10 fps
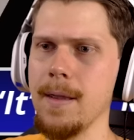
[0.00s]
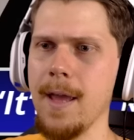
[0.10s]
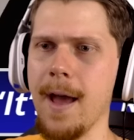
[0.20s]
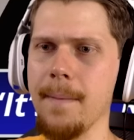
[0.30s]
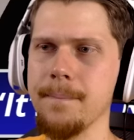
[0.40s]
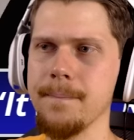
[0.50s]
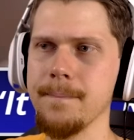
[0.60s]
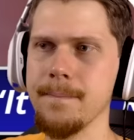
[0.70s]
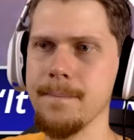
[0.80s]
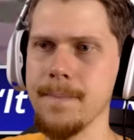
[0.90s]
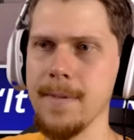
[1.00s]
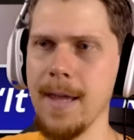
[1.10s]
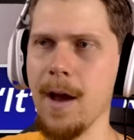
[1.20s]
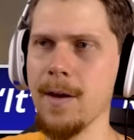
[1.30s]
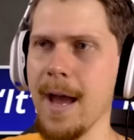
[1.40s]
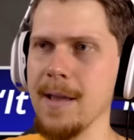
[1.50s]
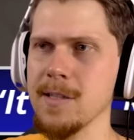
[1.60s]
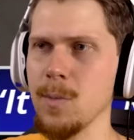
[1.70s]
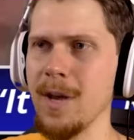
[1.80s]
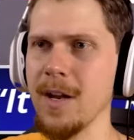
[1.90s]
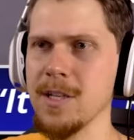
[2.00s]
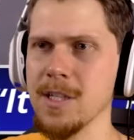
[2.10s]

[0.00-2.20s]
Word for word: Yeah. Yeah, okay. So we got